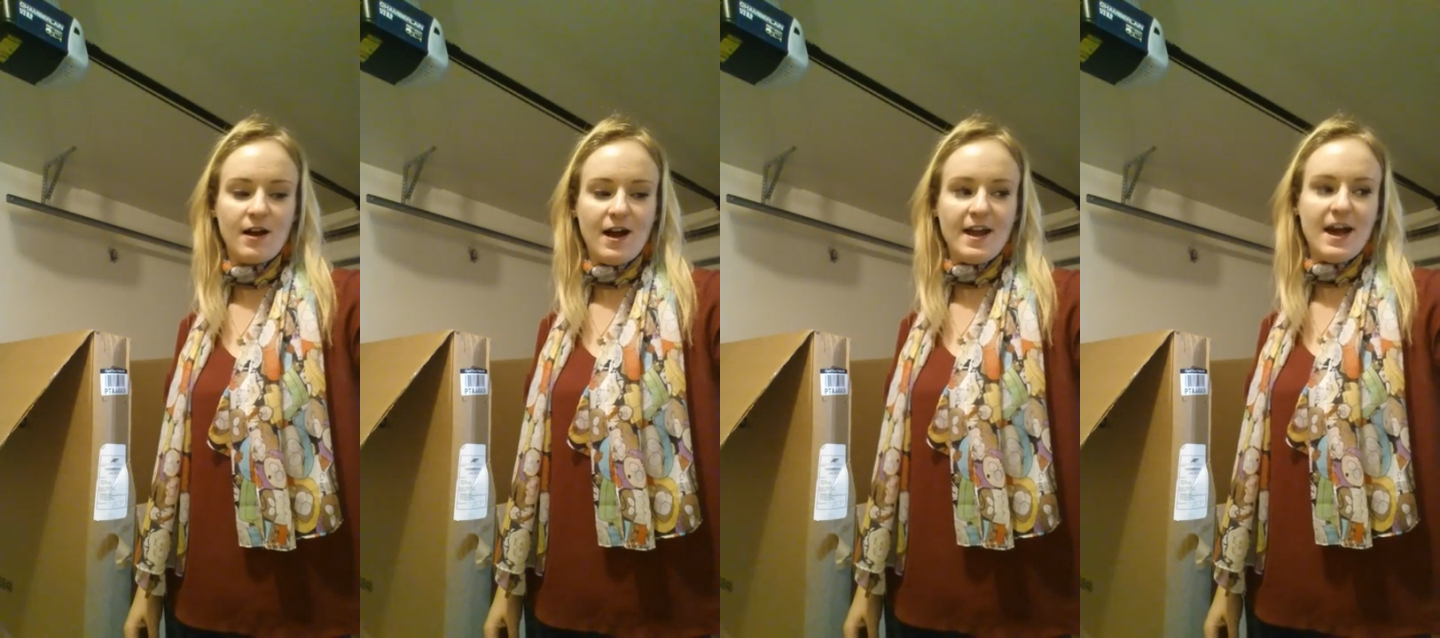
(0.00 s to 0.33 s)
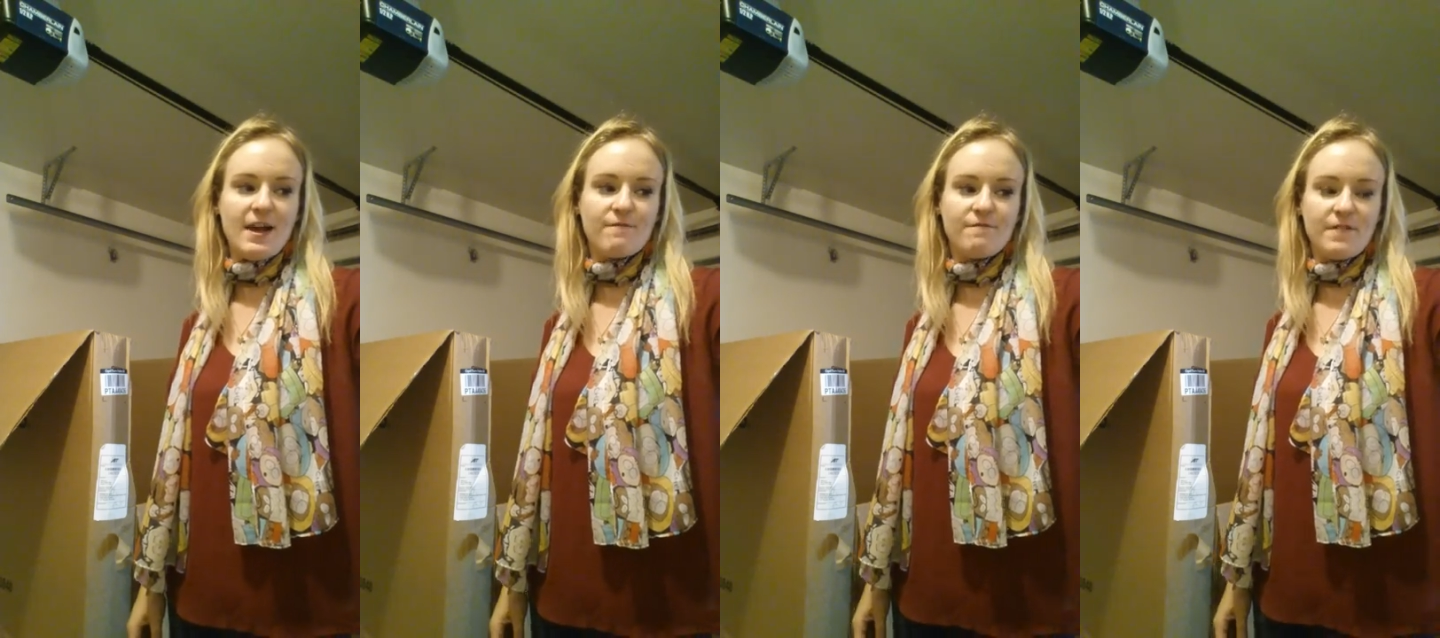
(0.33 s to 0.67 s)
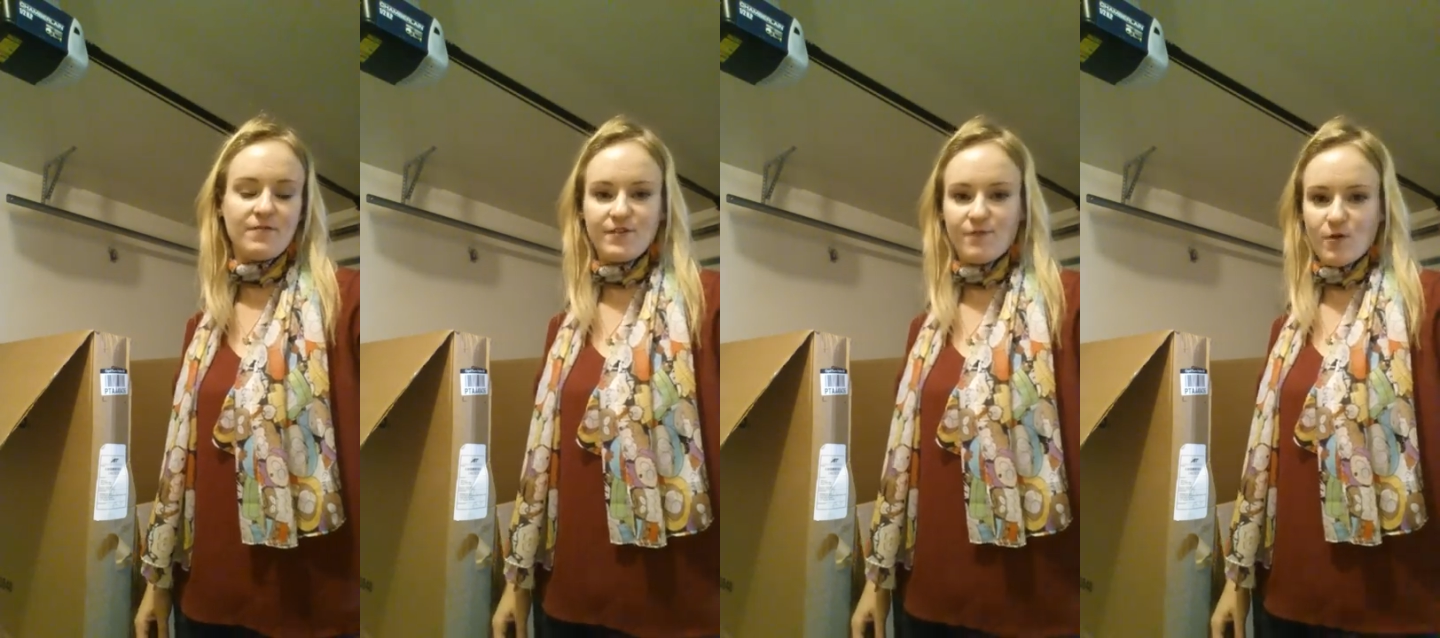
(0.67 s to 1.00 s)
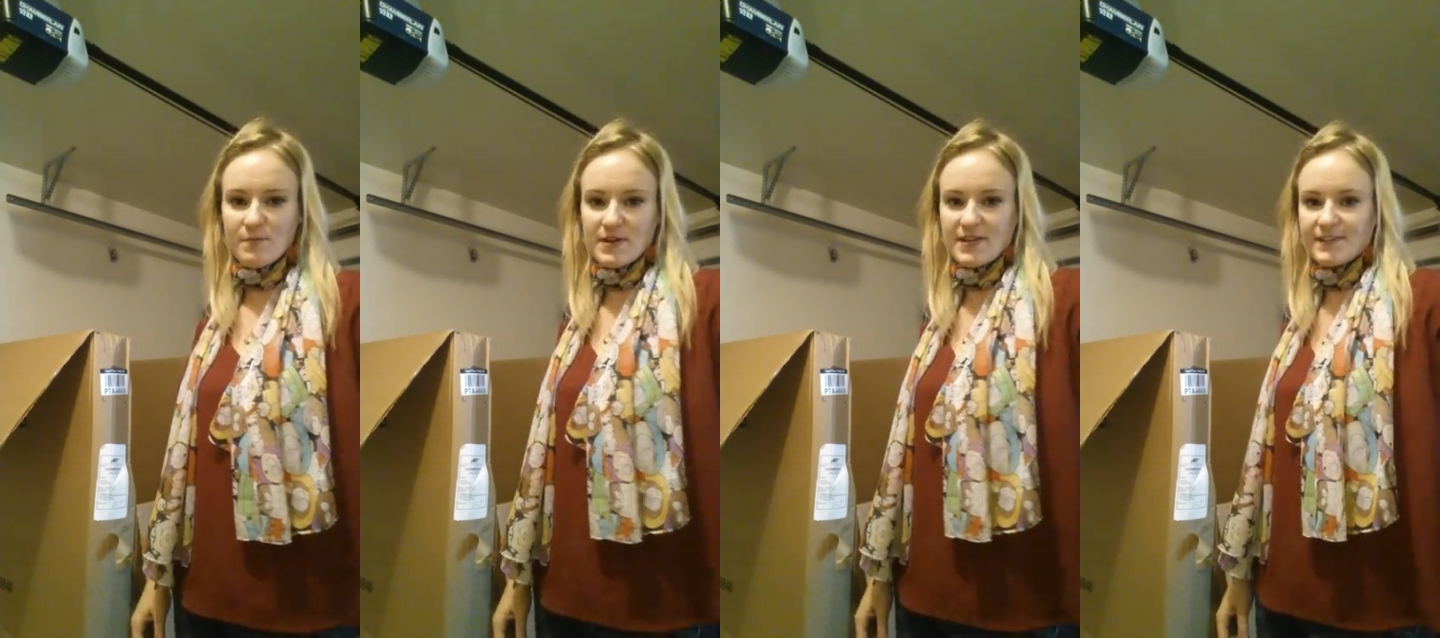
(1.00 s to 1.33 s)
I had
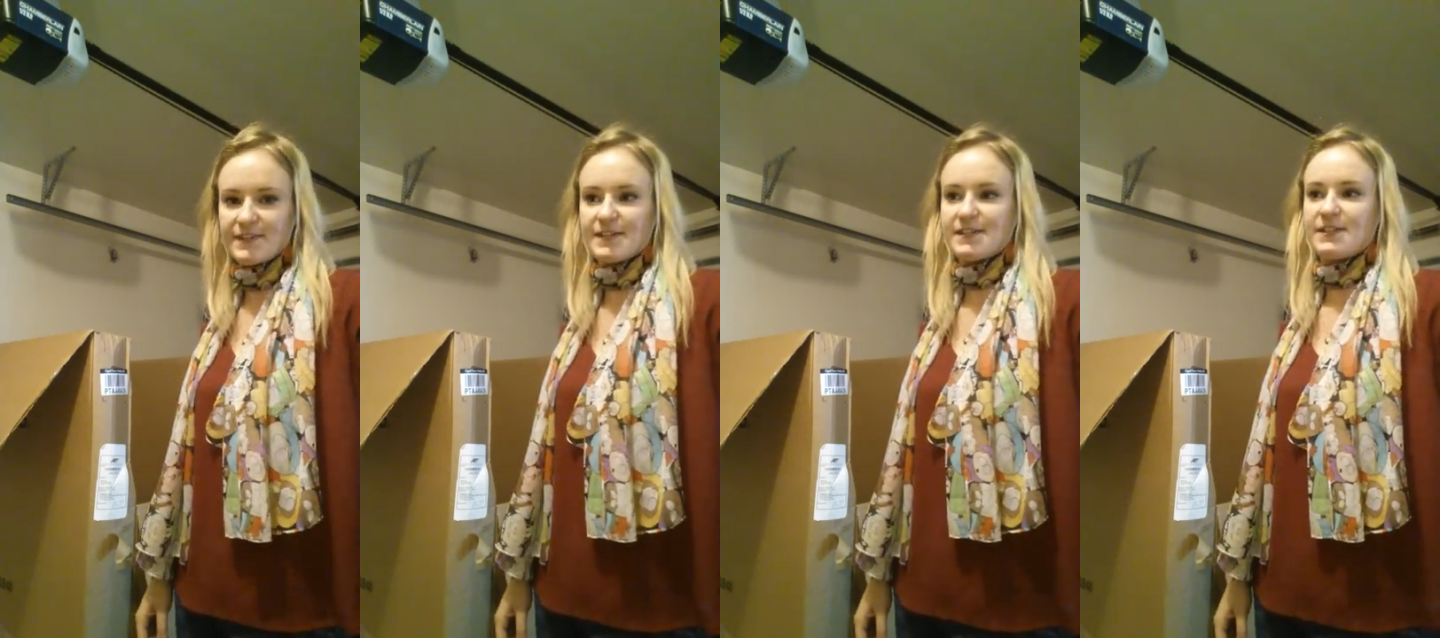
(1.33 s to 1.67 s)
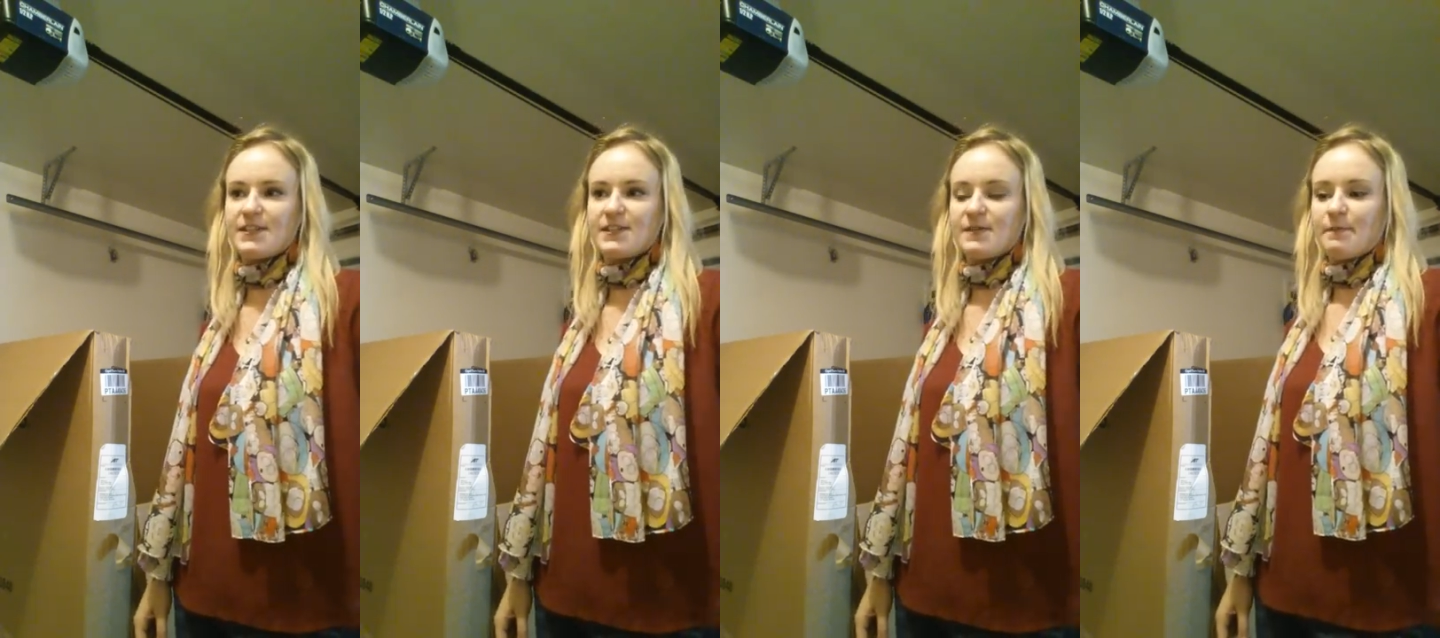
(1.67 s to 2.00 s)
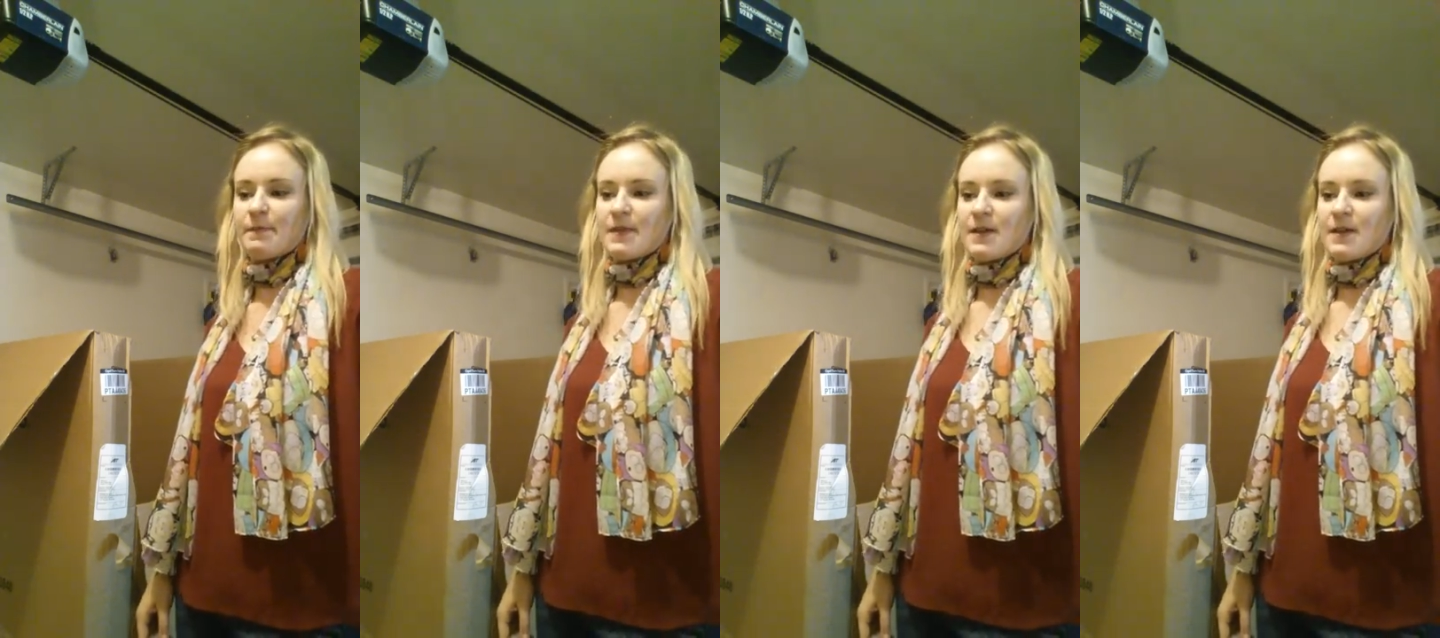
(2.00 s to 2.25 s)
54 pieces.